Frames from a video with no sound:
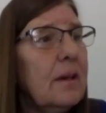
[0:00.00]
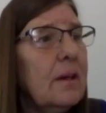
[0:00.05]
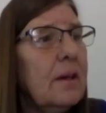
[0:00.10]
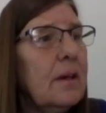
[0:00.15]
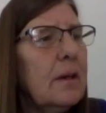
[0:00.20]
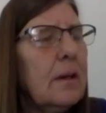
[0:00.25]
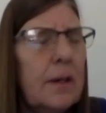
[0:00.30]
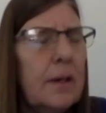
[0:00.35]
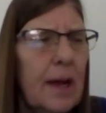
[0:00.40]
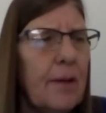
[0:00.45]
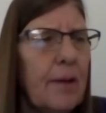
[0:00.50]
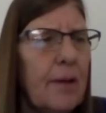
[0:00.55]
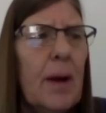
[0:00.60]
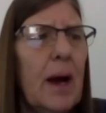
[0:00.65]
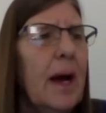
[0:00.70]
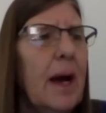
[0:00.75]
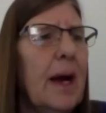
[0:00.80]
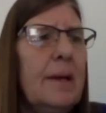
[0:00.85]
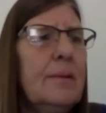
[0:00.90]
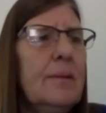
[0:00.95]
Never
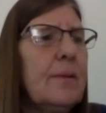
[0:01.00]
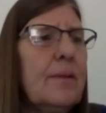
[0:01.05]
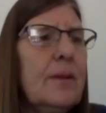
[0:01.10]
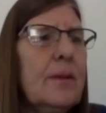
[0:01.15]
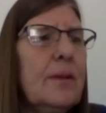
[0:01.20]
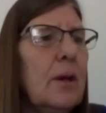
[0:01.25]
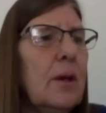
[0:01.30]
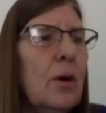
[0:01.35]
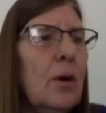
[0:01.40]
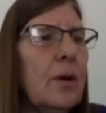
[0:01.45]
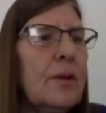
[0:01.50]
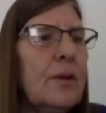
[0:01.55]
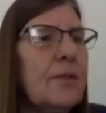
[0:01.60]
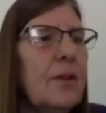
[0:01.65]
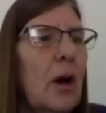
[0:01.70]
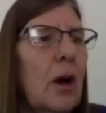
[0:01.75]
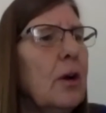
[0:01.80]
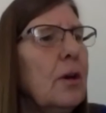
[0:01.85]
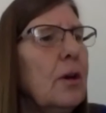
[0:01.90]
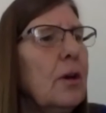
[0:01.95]
mind, said Otis.
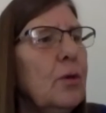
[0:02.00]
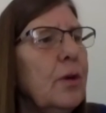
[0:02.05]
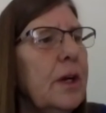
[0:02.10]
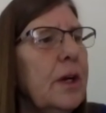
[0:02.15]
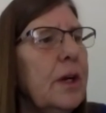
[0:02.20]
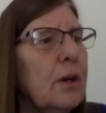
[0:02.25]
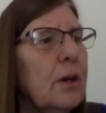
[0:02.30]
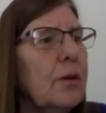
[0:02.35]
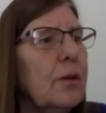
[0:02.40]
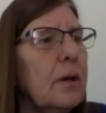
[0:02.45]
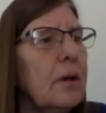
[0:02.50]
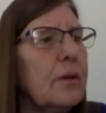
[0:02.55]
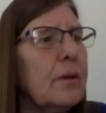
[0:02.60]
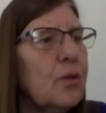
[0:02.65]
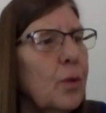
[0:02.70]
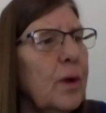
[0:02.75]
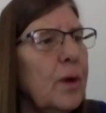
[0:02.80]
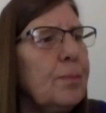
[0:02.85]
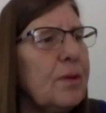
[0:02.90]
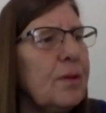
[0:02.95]
Aren't you here to
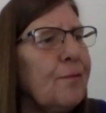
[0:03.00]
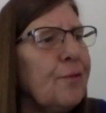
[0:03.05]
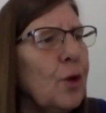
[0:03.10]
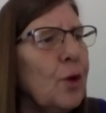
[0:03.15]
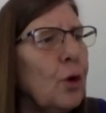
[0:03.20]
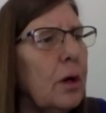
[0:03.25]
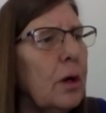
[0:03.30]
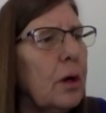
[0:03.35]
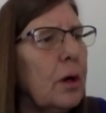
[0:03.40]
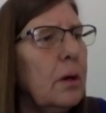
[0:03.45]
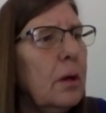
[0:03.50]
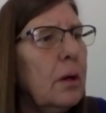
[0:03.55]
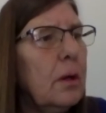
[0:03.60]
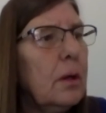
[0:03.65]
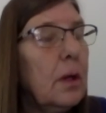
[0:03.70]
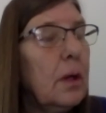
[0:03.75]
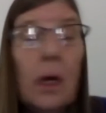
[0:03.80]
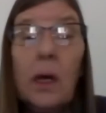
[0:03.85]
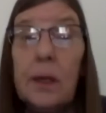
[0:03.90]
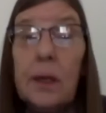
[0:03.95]
sweep the floor?
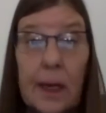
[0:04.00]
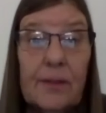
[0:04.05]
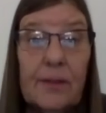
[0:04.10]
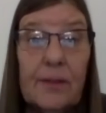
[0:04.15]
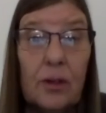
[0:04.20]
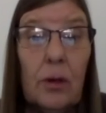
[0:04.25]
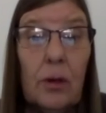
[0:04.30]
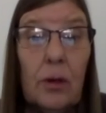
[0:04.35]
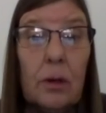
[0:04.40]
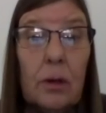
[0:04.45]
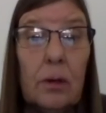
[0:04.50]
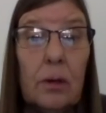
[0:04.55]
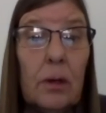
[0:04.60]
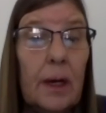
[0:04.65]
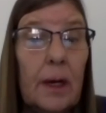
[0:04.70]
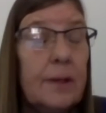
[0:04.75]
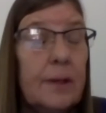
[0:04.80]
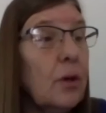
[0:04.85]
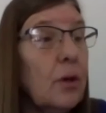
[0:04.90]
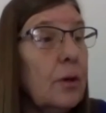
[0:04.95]
Yes, sir,
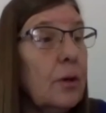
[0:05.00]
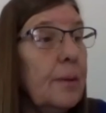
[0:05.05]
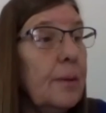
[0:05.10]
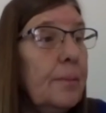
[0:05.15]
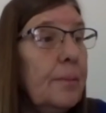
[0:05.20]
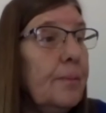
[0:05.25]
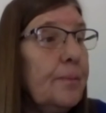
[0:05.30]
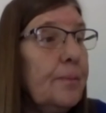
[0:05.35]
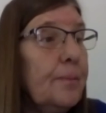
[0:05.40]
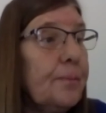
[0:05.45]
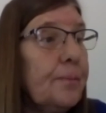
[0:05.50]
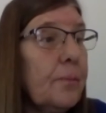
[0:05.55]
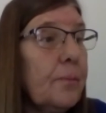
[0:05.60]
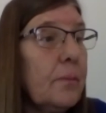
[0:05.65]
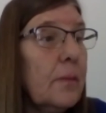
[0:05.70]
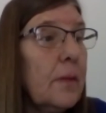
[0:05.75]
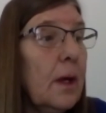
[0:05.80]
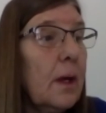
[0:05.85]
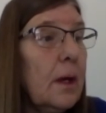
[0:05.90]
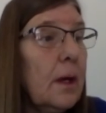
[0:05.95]
I told him.
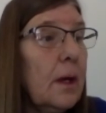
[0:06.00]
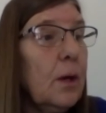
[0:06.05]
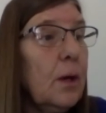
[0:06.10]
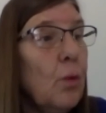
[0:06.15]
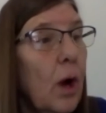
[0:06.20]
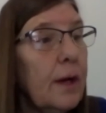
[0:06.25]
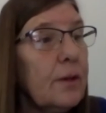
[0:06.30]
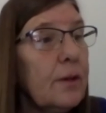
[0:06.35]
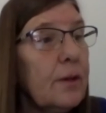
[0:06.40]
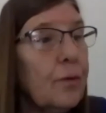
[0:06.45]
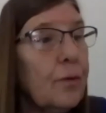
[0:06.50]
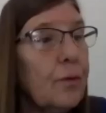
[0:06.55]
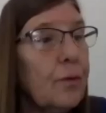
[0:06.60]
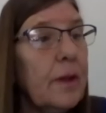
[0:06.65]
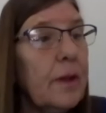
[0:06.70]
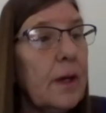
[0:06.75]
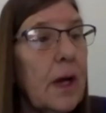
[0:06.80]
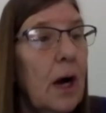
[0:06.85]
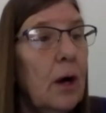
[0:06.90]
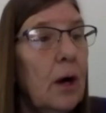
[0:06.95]
He walked over to
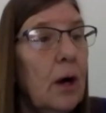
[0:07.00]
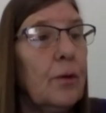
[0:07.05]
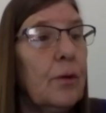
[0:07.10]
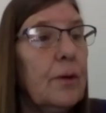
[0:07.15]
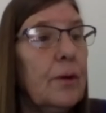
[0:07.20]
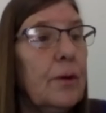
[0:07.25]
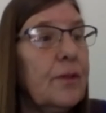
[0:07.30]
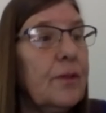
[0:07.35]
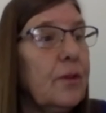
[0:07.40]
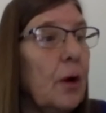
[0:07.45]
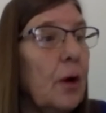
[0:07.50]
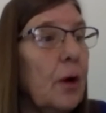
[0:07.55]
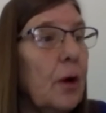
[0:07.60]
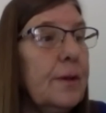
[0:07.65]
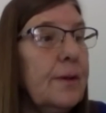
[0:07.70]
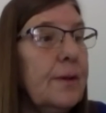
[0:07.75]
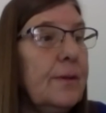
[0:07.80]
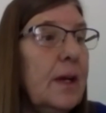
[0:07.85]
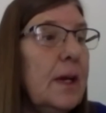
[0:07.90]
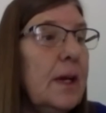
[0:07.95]
the counter and
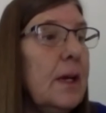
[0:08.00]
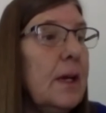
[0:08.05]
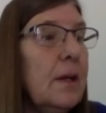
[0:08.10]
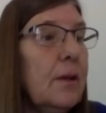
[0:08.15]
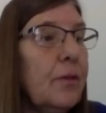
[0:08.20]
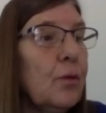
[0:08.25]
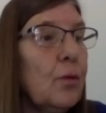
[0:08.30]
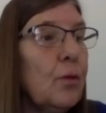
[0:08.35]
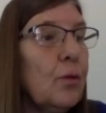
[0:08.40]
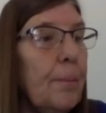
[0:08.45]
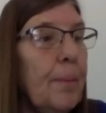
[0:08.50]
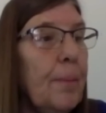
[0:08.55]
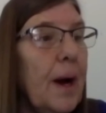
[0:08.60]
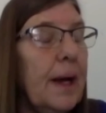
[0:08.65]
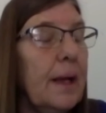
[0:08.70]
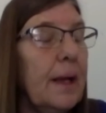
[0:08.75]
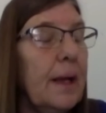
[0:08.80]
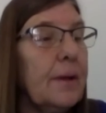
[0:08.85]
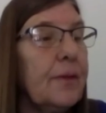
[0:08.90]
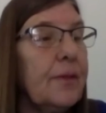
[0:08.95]
started digging through a
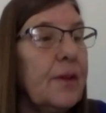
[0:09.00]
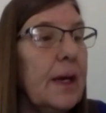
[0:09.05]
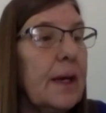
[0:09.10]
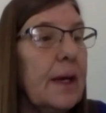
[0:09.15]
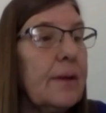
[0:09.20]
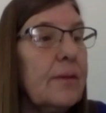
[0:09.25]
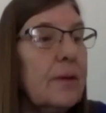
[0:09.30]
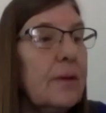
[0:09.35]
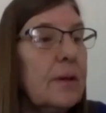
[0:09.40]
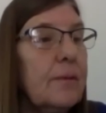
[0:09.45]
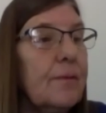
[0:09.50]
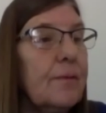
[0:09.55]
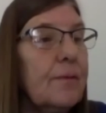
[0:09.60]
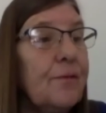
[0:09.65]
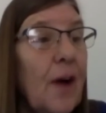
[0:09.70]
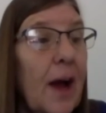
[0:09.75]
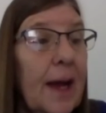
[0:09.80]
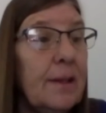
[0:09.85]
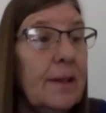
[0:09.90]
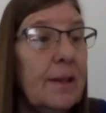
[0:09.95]
pile of things, and
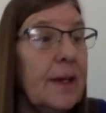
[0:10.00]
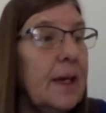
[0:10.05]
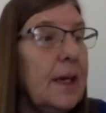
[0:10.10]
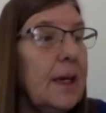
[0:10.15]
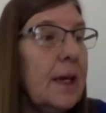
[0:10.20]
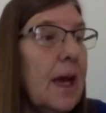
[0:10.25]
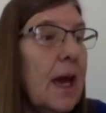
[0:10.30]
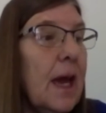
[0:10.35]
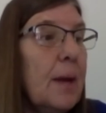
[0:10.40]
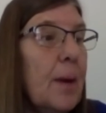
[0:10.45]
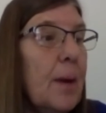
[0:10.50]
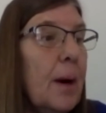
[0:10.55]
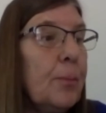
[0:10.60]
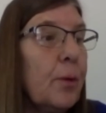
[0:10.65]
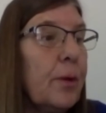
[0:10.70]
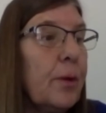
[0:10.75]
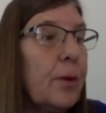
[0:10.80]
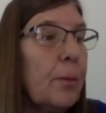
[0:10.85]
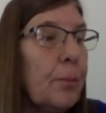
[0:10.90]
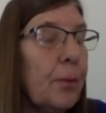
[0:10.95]
finally he came up
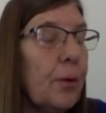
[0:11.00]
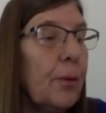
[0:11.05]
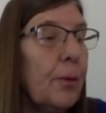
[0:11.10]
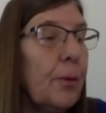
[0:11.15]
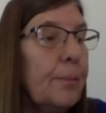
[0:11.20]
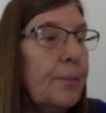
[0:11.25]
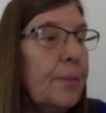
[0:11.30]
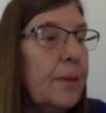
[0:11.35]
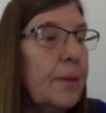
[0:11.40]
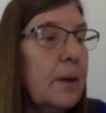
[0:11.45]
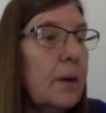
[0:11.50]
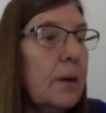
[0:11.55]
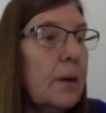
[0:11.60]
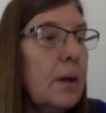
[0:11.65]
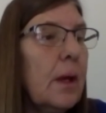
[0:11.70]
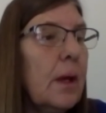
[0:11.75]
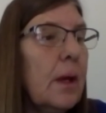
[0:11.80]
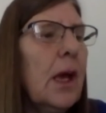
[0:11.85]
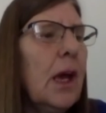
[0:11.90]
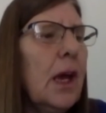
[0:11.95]
with a broom.
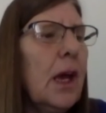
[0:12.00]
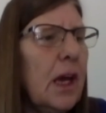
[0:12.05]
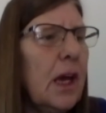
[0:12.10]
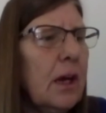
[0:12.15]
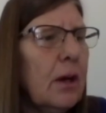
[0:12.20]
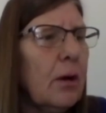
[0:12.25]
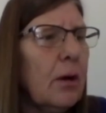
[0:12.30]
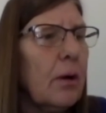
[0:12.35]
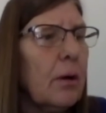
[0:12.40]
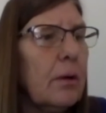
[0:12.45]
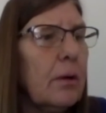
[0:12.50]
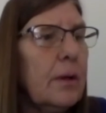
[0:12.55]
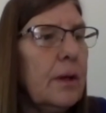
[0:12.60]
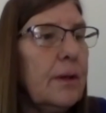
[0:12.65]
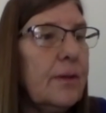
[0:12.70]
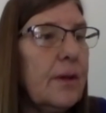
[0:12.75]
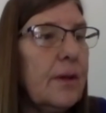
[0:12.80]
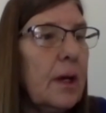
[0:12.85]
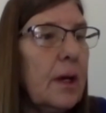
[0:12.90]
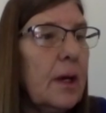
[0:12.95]
Here,
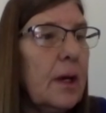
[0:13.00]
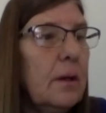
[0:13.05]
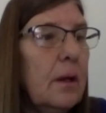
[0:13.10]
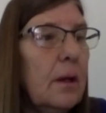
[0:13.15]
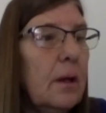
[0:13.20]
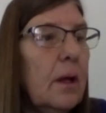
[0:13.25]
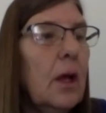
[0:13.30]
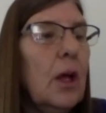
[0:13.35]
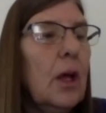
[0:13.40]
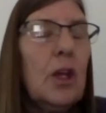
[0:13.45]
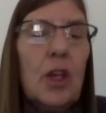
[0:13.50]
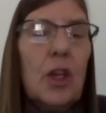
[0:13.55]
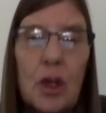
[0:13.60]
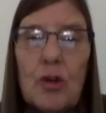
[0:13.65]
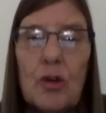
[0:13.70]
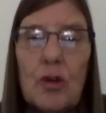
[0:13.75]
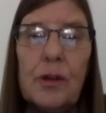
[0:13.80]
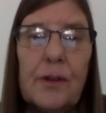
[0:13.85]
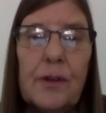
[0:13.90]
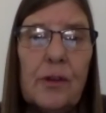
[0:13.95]
he said,
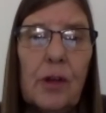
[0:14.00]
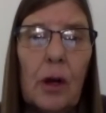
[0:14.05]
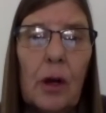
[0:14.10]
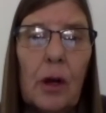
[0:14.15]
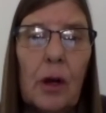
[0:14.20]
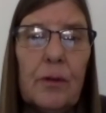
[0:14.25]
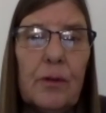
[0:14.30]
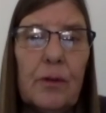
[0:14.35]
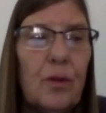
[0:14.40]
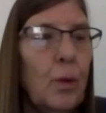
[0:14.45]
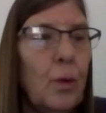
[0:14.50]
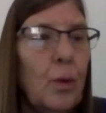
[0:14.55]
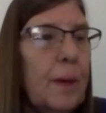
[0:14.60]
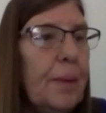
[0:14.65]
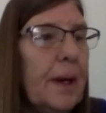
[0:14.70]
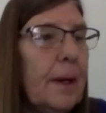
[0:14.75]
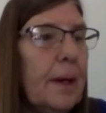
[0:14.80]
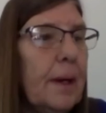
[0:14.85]
you should start sweeping.